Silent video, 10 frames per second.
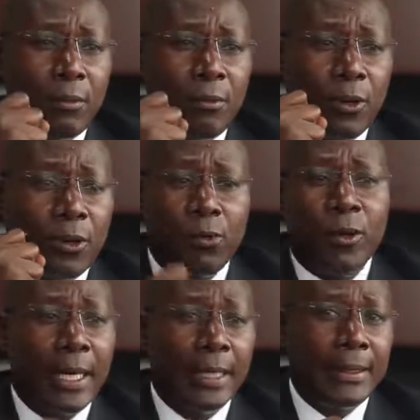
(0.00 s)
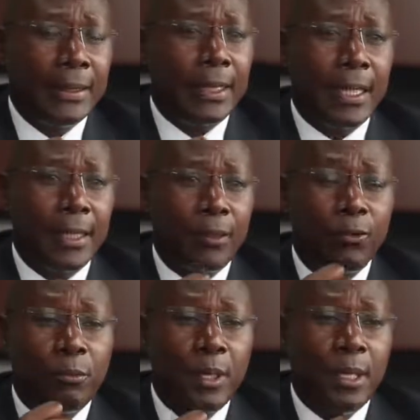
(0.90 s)
you will get it, and it will
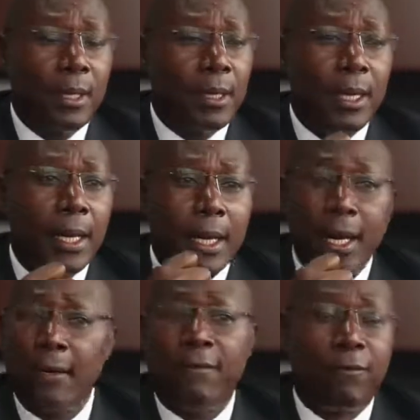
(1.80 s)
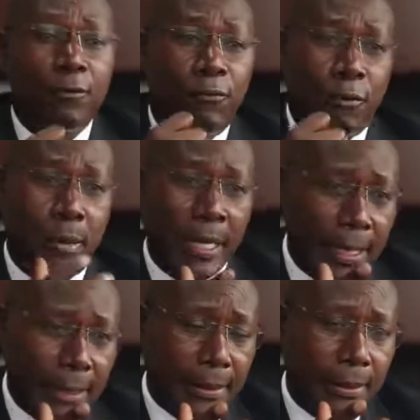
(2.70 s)
be like hard food for
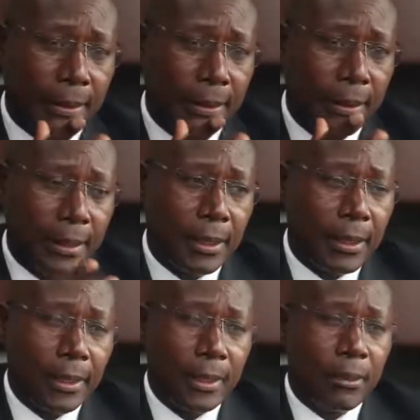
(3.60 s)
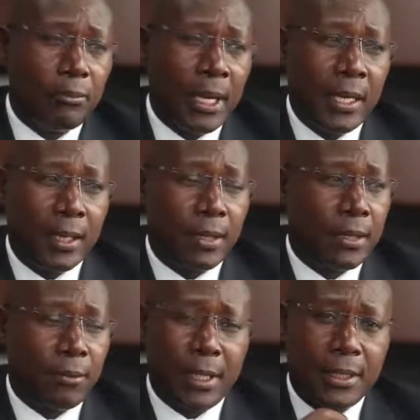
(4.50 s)
Midas. Midas
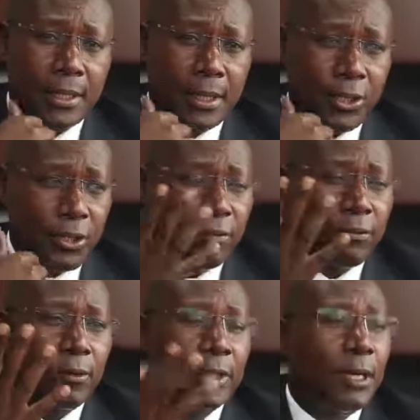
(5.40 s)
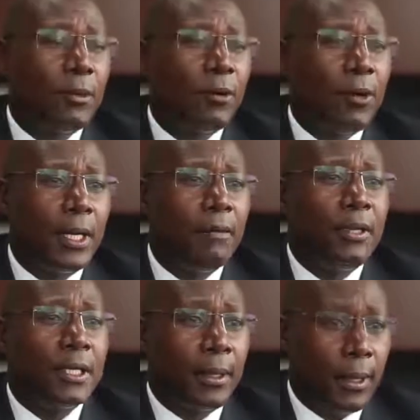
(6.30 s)
was a chief a long time ago, and
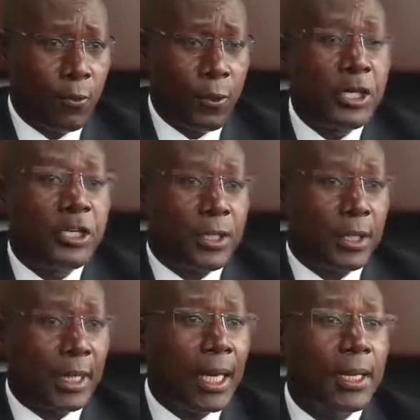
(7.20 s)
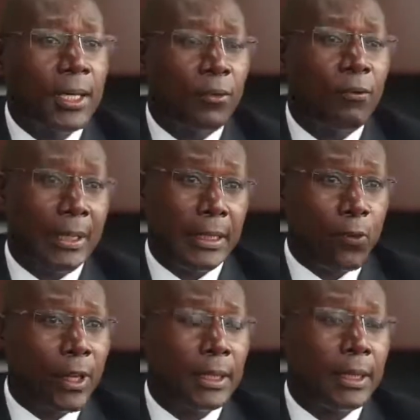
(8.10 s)
everything he wished turned into what he
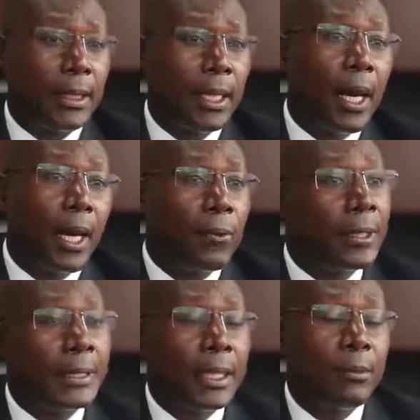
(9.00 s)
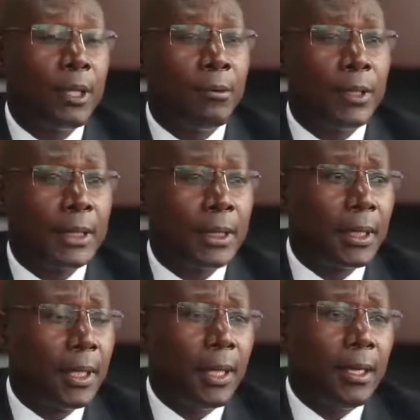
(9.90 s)
wanted. And one time he wished,
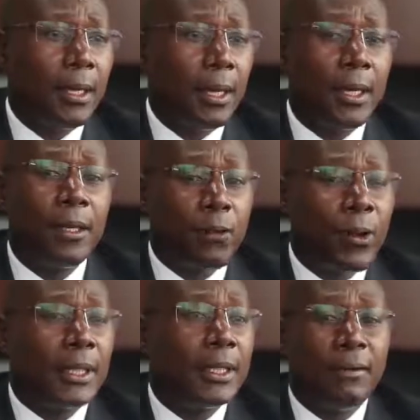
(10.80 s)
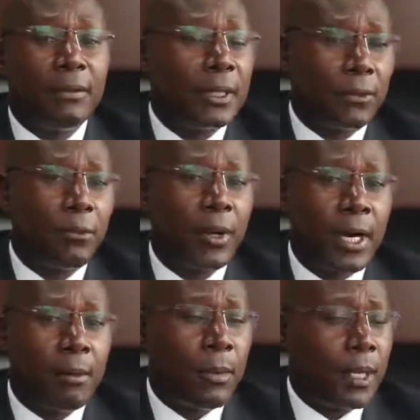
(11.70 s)
he wanted everything to
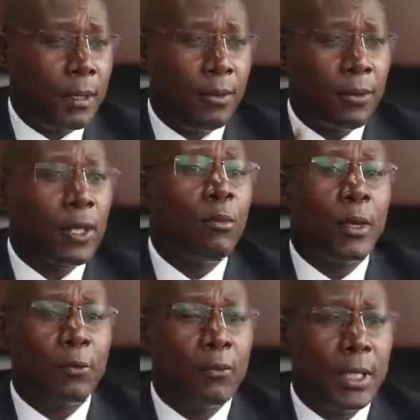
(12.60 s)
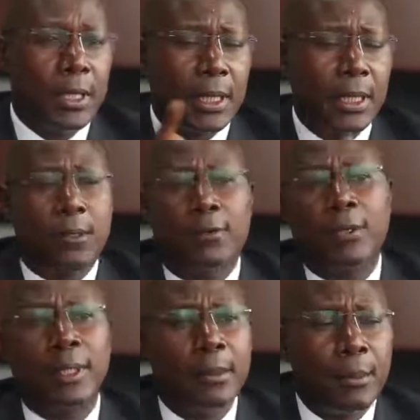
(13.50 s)
become money. You know, the human greed started a long
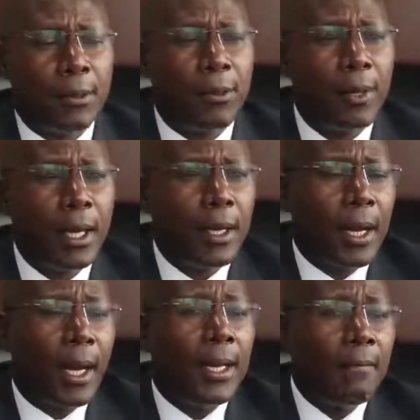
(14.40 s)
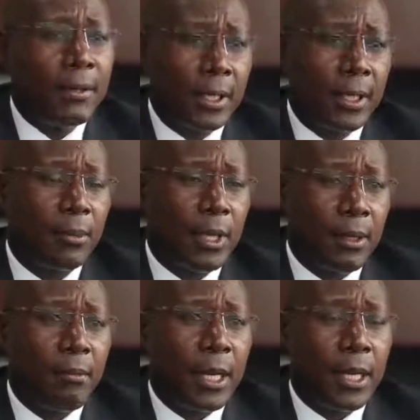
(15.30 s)
time ago, and everything became
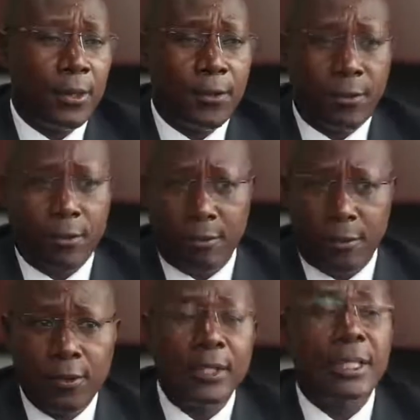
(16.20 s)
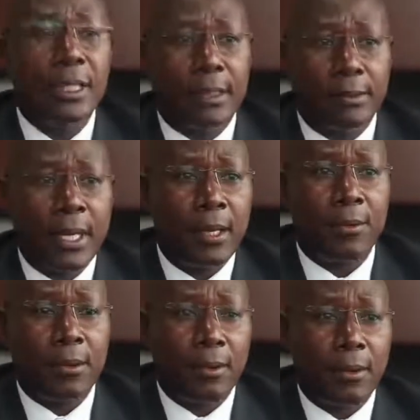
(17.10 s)
money. And you know, those days money
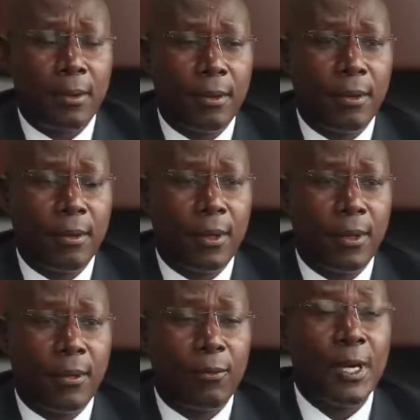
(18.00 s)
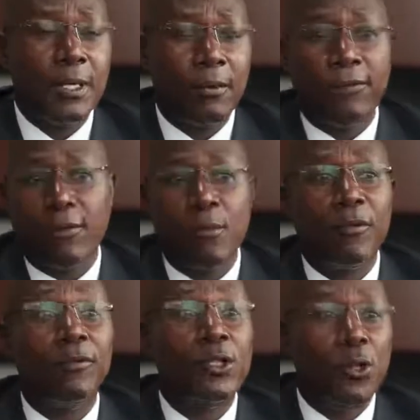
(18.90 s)
was in form of
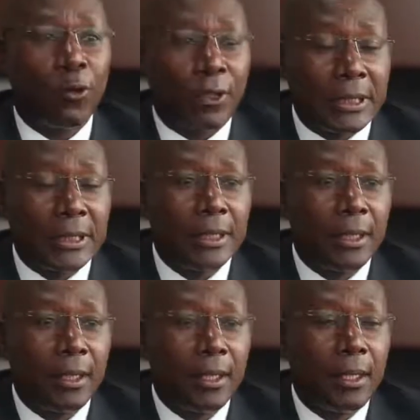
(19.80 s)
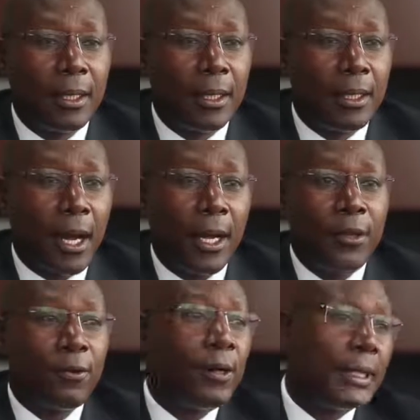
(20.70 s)
stones. And you
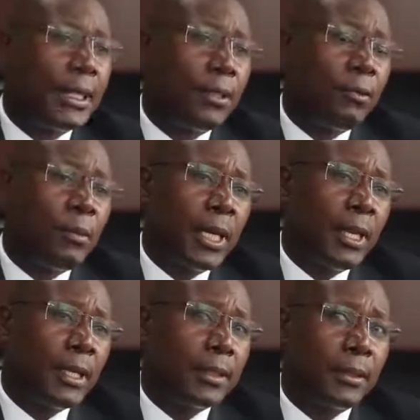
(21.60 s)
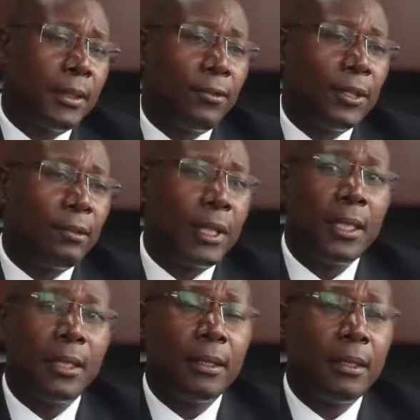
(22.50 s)
know what killed Midas, the rich man?
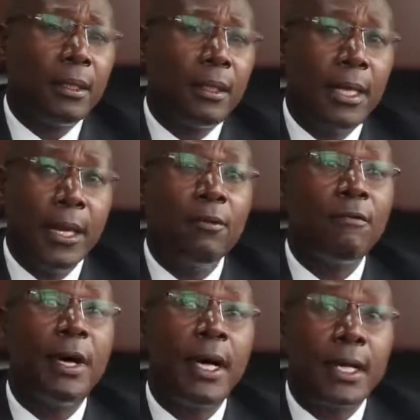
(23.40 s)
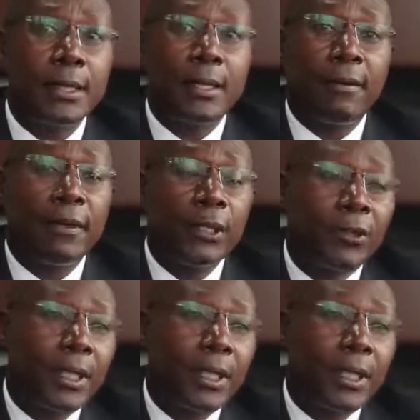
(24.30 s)
He died of hunger and starvation.